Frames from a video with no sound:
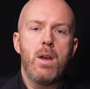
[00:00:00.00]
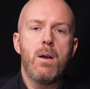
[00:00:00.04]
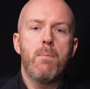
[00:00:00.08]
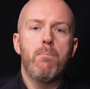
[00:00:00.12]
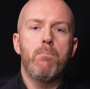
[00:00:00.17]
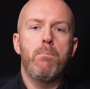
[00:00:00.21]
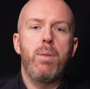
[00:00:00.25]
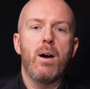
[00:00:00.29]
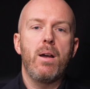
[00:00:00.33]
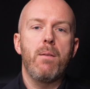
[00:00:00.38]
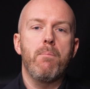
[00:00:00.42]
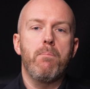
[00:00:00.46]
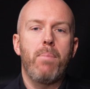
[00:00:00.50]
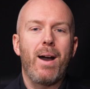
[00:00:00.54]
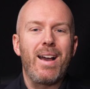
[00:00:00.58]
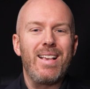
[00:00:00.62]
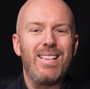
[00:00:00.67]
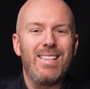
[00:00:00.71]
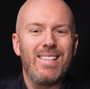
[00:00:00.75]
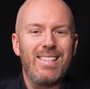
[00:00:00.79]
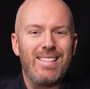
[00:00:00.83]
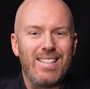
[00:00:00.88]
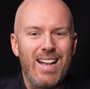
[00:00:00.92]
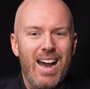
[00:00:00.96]
but by
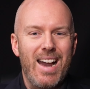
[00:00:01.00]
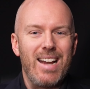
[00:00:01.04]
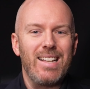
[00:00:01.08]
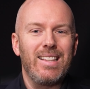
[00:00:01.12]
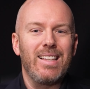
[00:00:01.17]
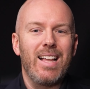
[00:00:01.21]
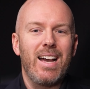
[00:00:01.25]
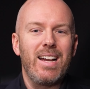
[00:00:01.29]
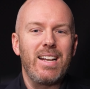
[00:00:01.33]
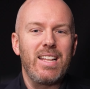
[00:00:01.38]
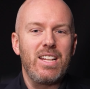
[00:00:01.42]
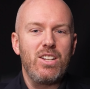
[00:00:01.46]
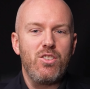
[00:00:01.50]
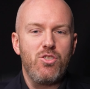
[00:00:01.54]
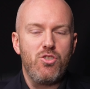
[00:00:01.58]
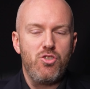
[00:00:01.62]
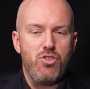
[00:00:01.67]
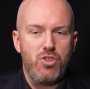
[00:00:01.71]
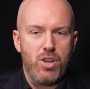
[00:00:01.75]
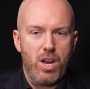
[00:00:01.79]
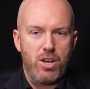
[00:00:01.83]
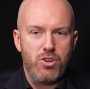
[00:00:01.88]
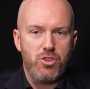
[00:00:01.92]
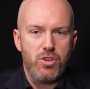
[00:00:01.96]
sidelining
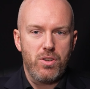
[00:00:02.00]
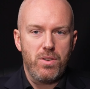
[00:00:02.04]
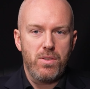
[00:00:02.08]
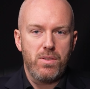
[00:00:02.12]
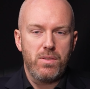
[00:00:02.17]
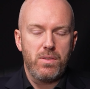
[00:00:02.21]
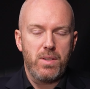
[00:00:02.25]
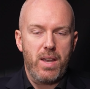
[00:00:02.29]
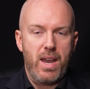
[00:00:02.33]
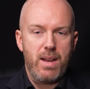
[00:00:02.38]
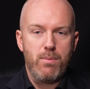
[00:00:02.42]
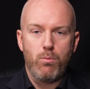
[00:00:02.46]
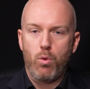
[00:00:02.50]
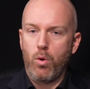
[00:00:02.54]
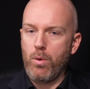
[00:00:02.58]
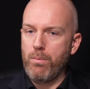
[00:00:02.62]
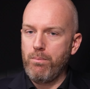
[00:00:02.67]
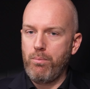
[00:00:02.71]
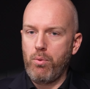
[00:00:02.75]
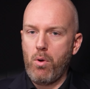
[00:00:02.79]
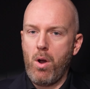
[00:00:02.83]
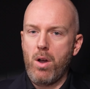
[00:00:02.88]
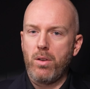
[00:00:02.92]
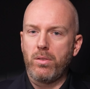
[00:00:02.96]
judges and more
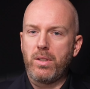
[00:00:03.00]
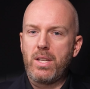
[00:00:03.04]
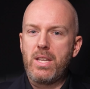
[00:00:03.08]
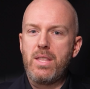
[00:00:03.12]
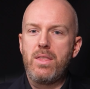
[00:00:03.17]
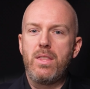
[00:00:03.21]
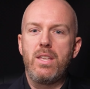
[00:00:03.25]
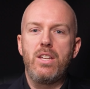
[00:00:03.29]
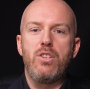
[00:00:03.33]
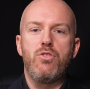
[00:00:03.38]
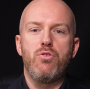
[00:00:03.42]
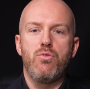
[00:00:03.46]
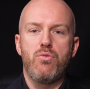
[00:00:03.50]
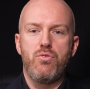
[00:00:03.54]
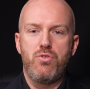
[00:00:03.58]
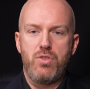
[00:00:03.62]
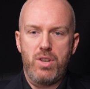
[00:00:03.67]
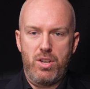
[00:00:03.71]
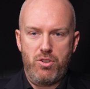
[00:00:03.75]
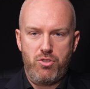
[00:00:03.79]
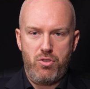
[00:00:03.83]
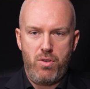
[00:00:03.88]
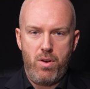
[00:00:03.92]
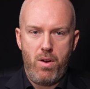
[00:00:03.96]
broadly the
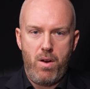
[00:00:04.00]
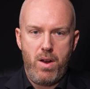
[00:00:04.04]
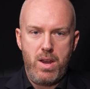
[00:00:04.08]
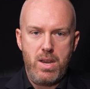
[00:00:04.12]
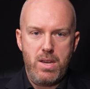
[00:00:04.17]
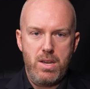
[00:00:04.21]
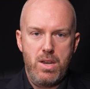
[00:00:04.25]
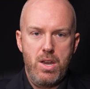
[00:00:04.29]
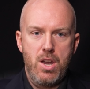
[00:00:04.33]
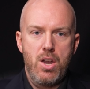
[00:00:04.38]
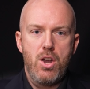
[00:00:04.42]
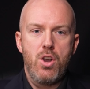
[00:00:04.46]
judiciary,